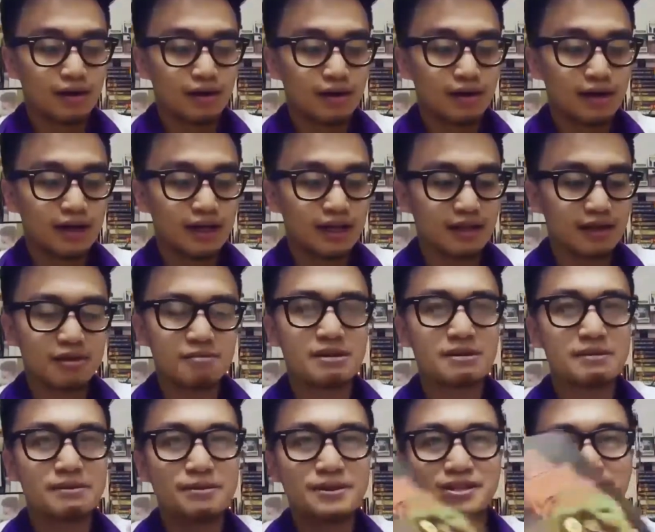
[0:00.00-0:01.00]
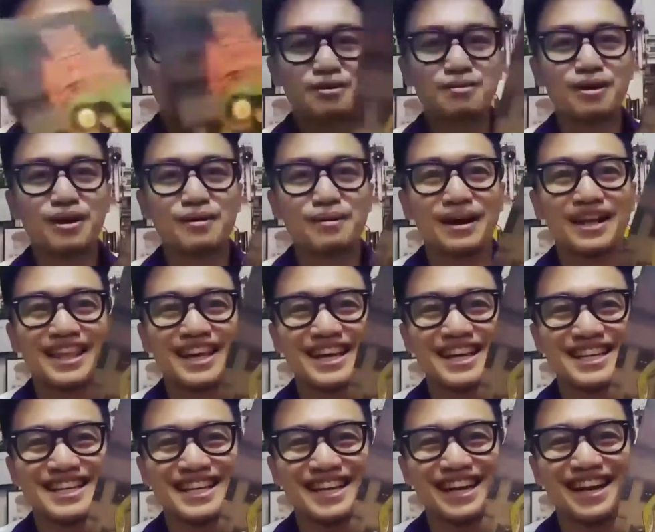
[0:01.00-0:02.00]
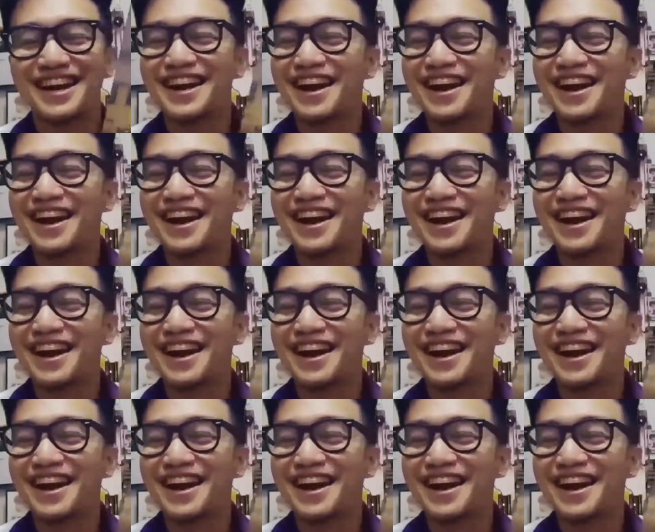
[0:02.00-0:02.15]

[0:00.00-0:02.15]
alright, or maybe we should talk more about this.